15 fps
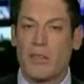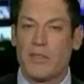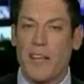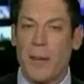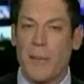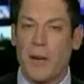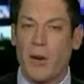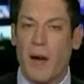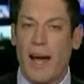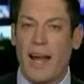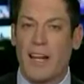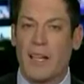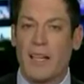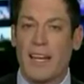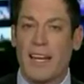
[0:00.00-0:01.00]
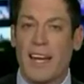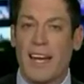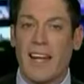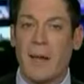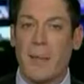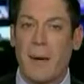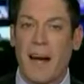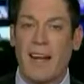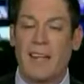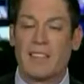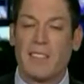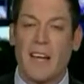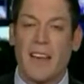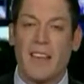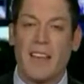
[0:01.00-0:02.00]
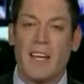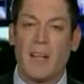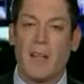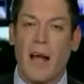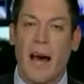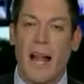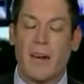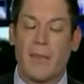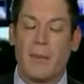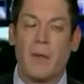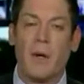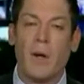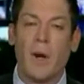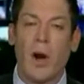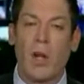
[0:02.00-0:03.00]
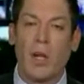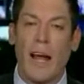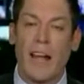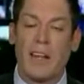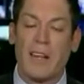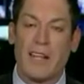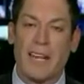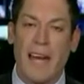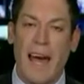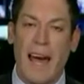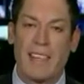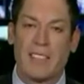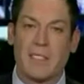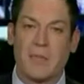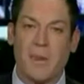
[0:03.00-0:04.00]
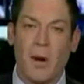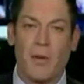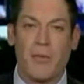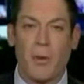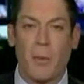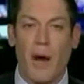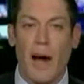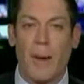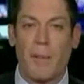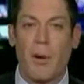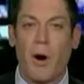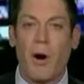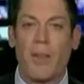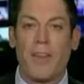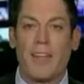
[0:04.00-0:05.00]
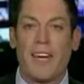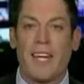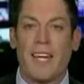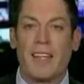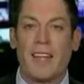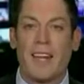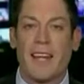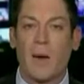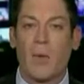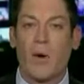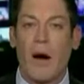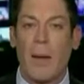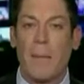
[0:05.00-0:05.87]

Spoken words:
of Democratic-leaning independents, and I think a lot of them are likely to cast a vote for Ron Paul thinking that it will